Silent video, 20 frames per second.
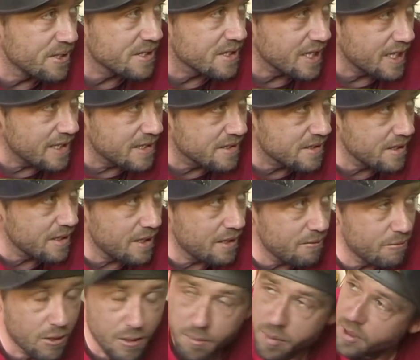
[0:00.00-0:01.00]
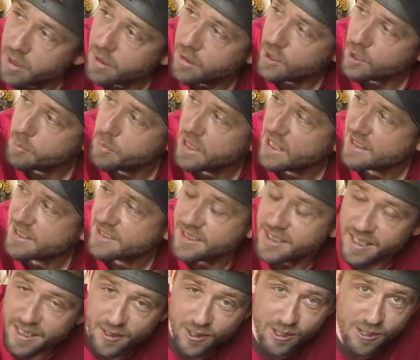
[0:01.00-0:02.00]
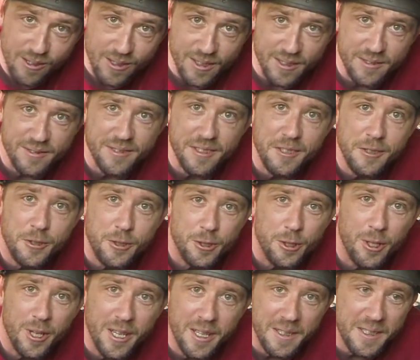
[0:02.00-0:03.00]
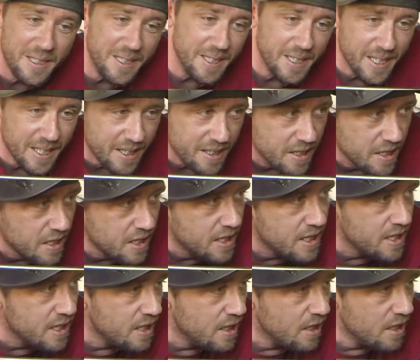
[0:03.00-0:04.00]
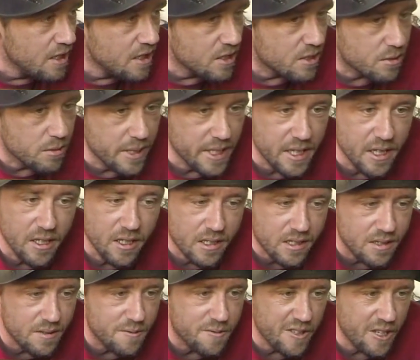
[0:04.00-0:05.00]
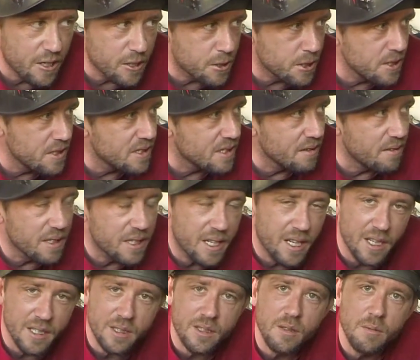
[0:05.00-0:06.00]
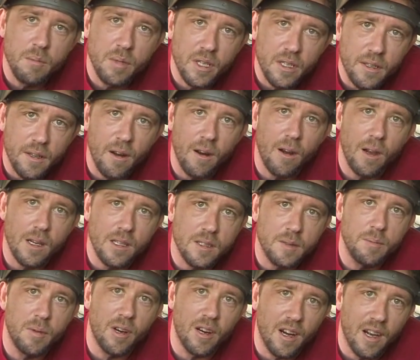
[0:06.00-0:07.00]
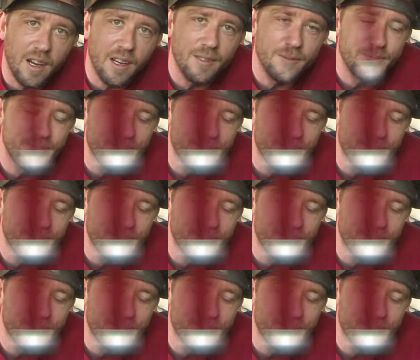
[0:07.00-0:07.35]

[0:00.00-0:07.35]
as that's done, we'll put it all back together and enjoy the sweet looks and functions of a custom-built harness bar.